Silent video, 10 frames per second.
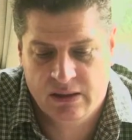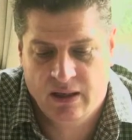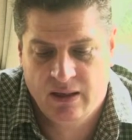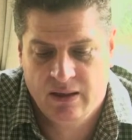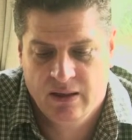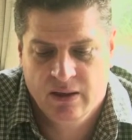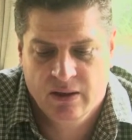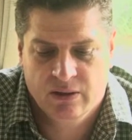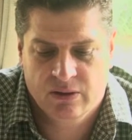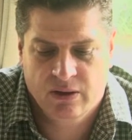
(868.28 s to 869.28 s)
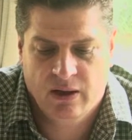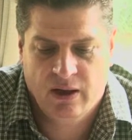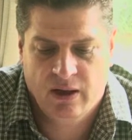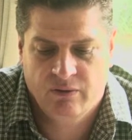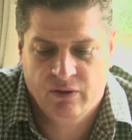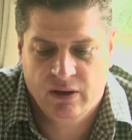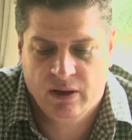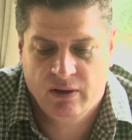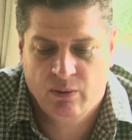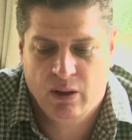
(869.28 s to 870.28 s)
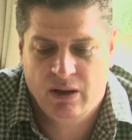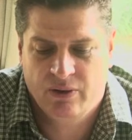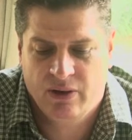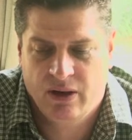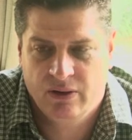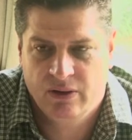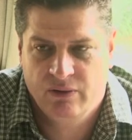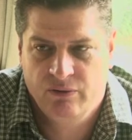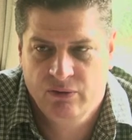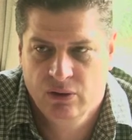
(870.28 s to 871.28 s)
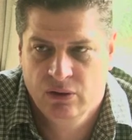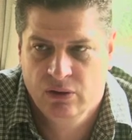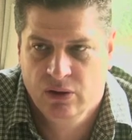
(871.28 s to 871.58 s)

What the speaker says: slide, to have a well-rounded, full,